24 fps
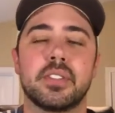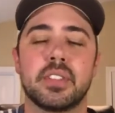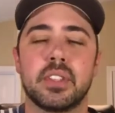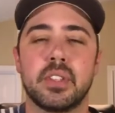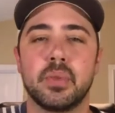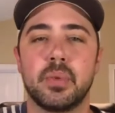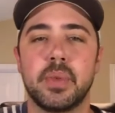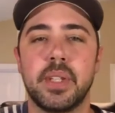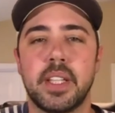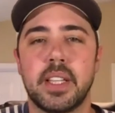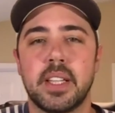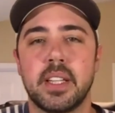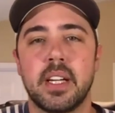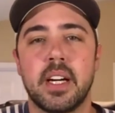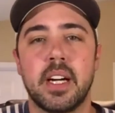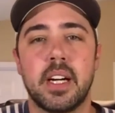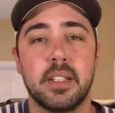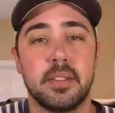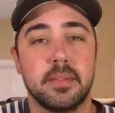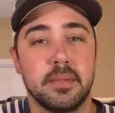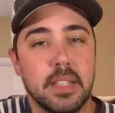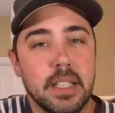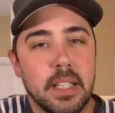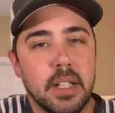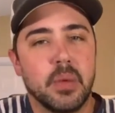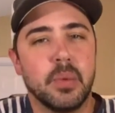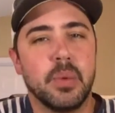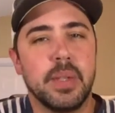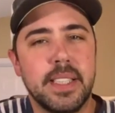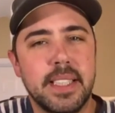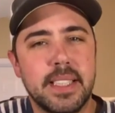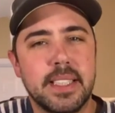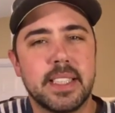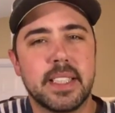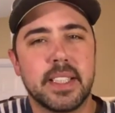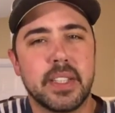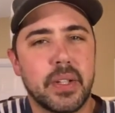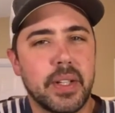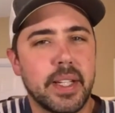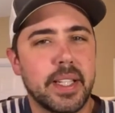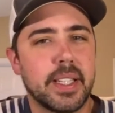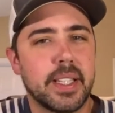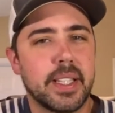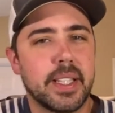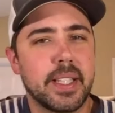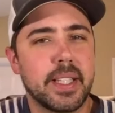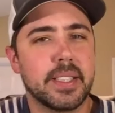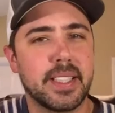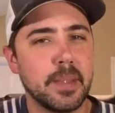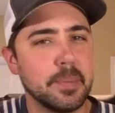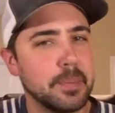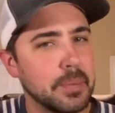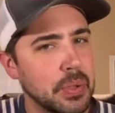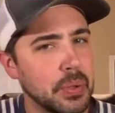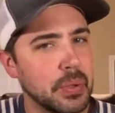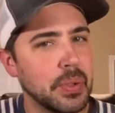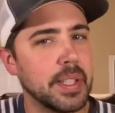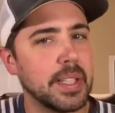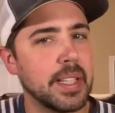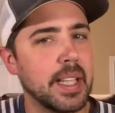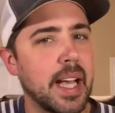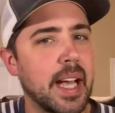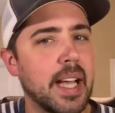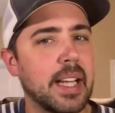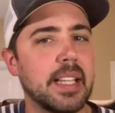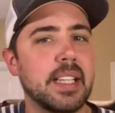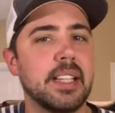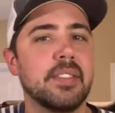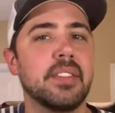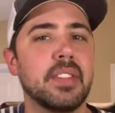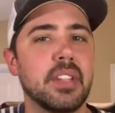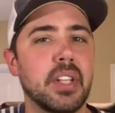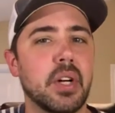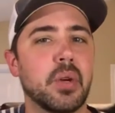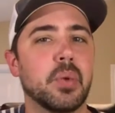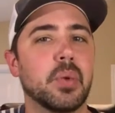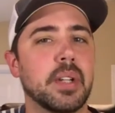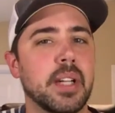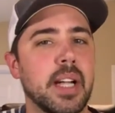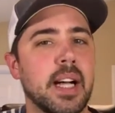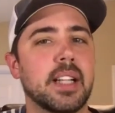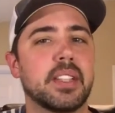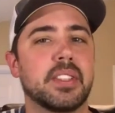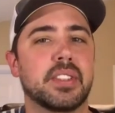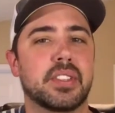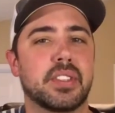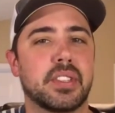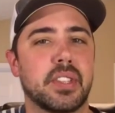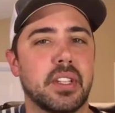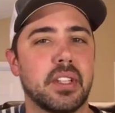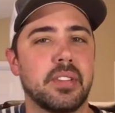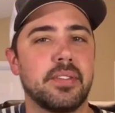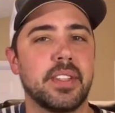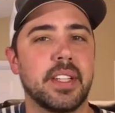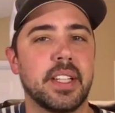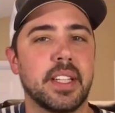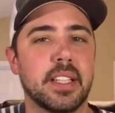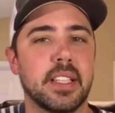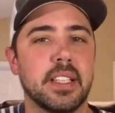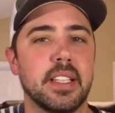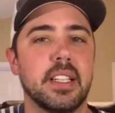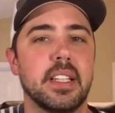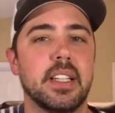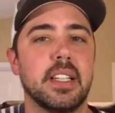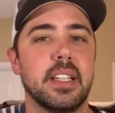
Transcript: So we thought we need to go ahead and keep doing that, even though we're not serving